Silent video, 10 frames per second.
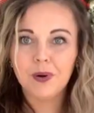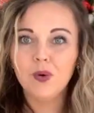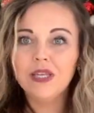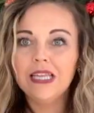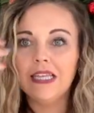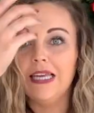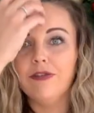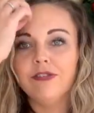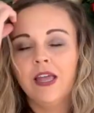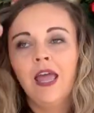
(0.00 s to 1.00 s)
pokey leaf.
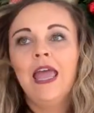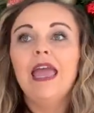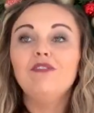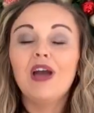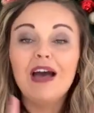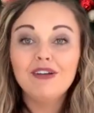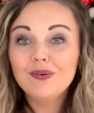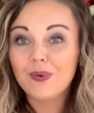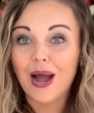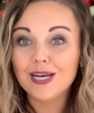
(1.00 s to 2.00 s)
If you haven't
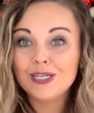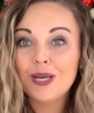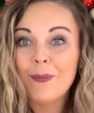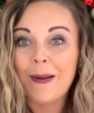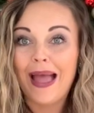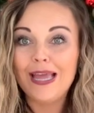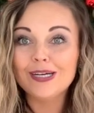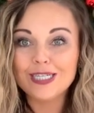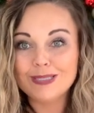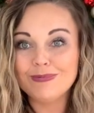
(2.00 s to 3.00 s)
watched my
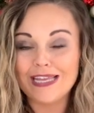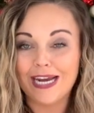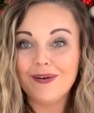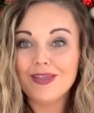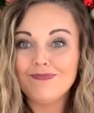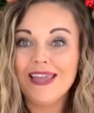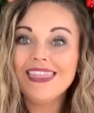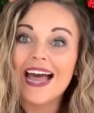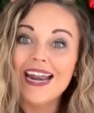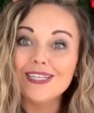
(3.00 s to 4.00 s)
Christmas decor with me,
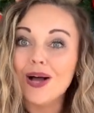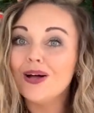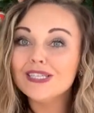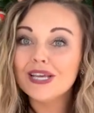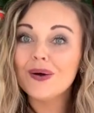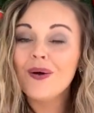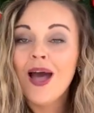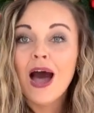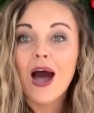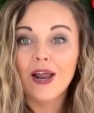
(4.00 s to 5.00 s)
that is also
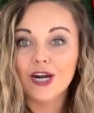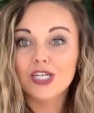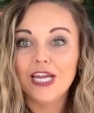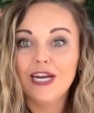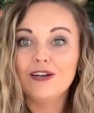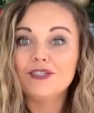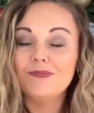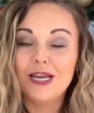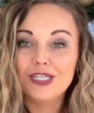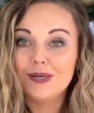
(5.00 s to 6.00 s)
on our channel, so
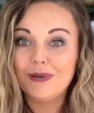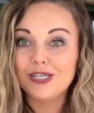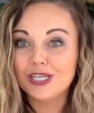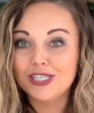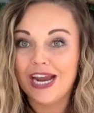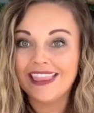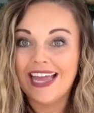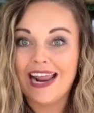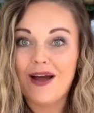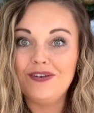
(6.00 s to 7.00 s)
be sure to check that
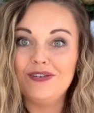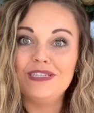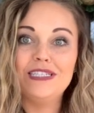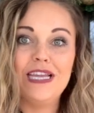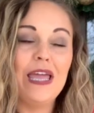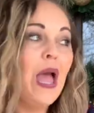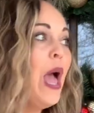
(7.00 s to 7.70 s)
out and you can see